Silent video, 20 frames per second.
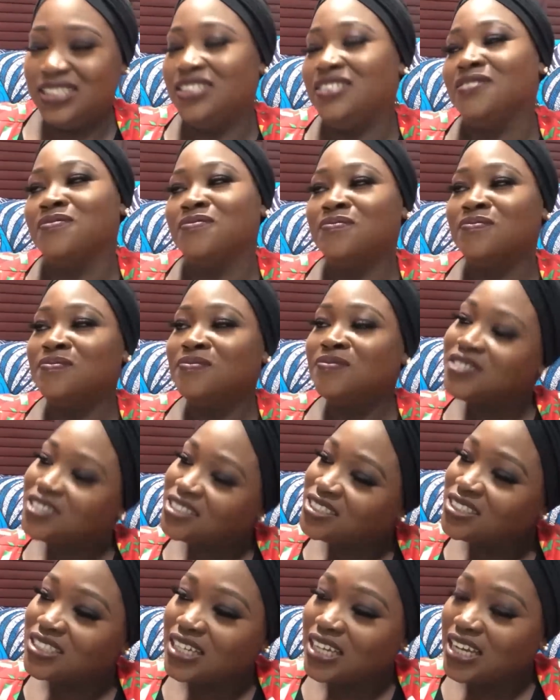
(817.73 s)

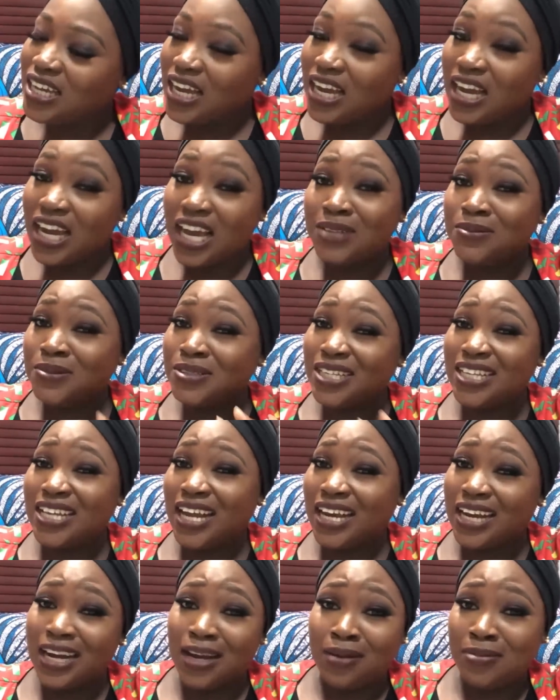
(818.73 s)
as much
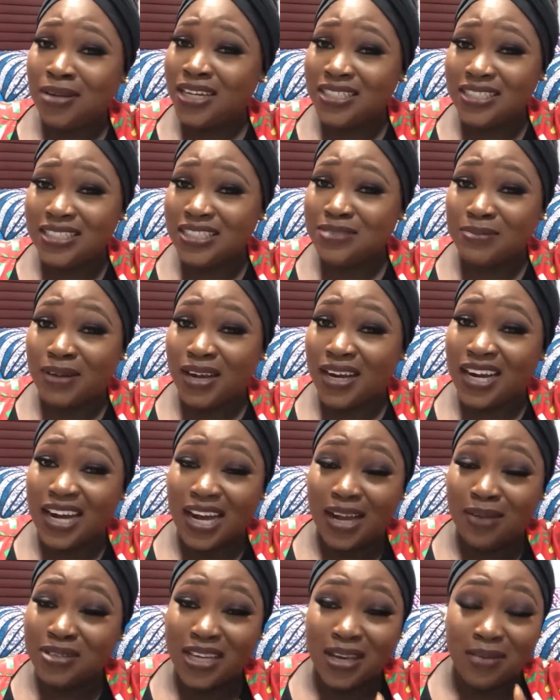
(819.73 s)
as I come like this, my
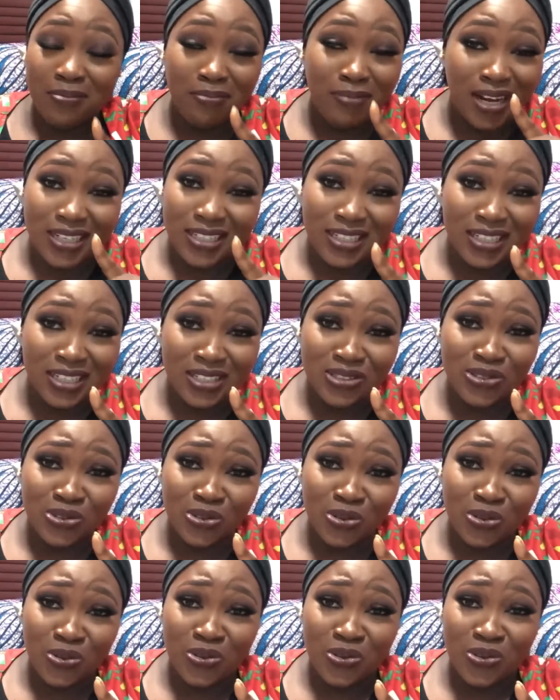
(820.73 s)
calm get
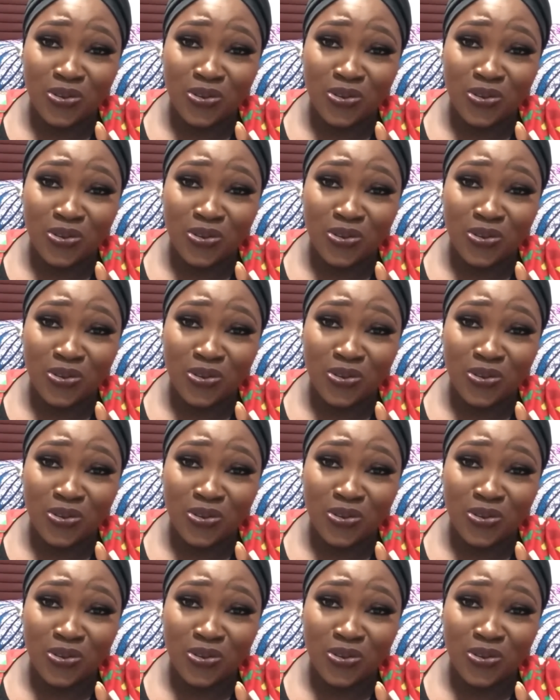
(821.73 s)
madness.